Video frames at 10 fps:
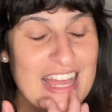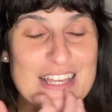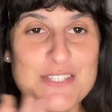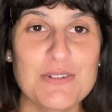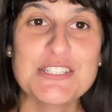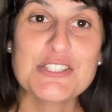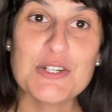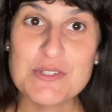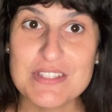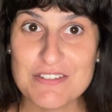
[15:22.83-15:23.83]
So I
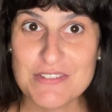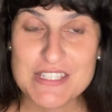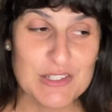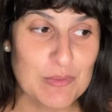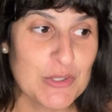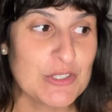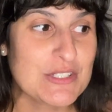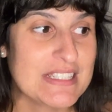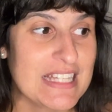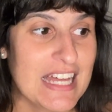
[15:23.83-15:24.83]
chose 3 physical
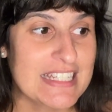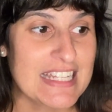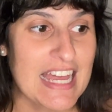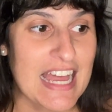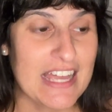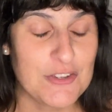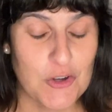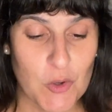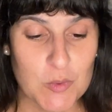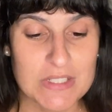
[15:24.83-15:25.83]
books that I
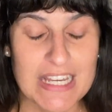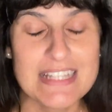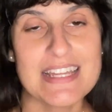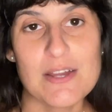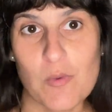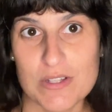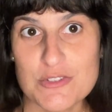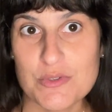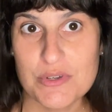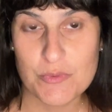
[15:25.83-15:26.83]
own and that I want
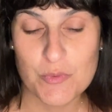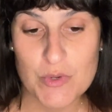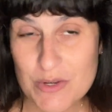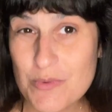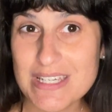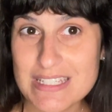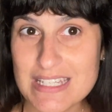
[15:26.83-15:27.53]
to reread,